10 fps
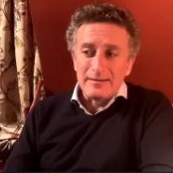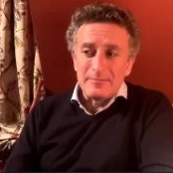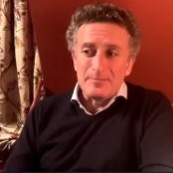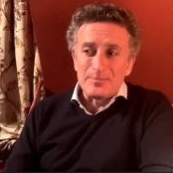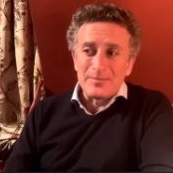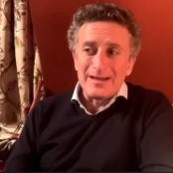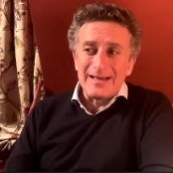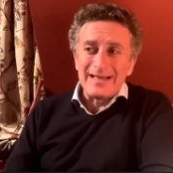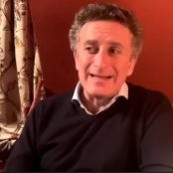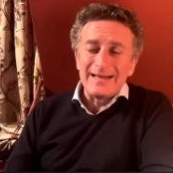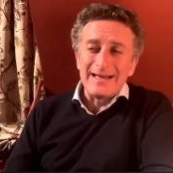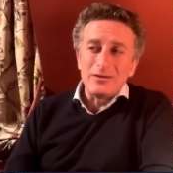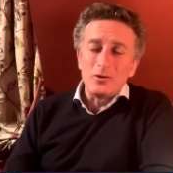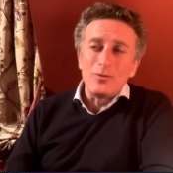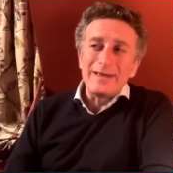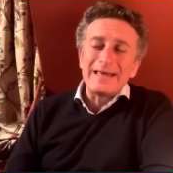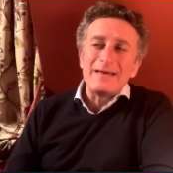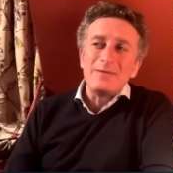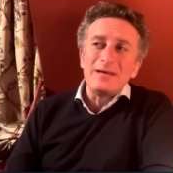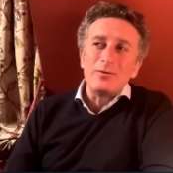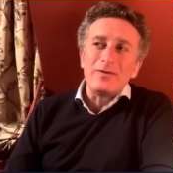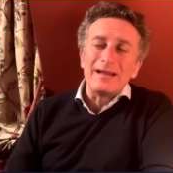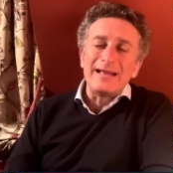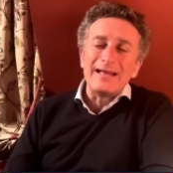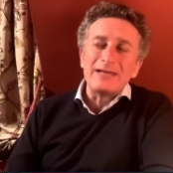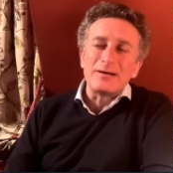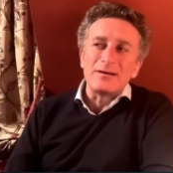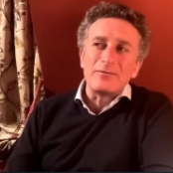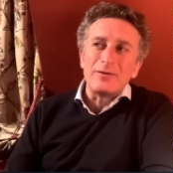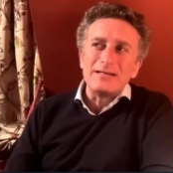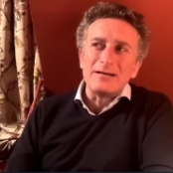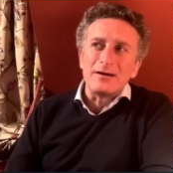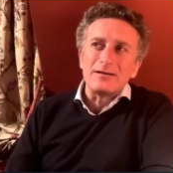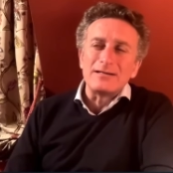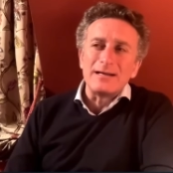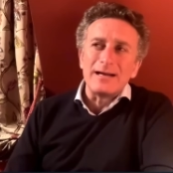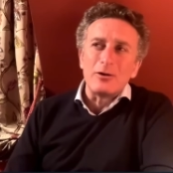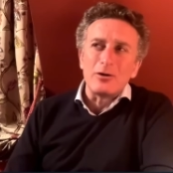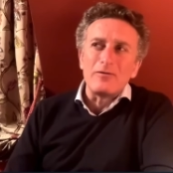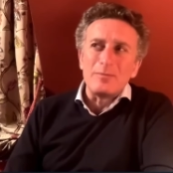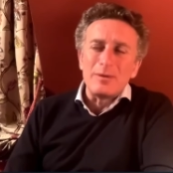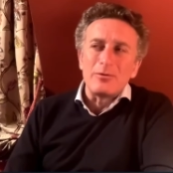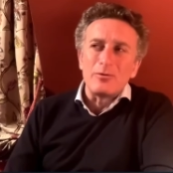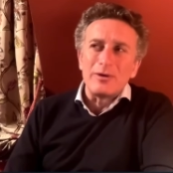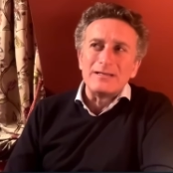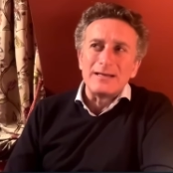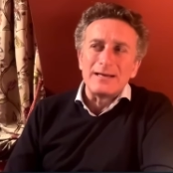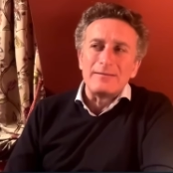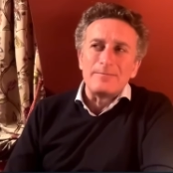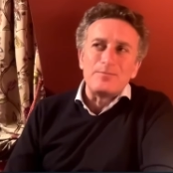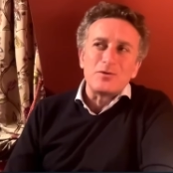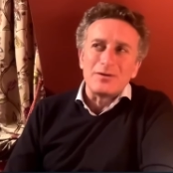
And you know, we came in with electric racing cars, and a lot of the people racing in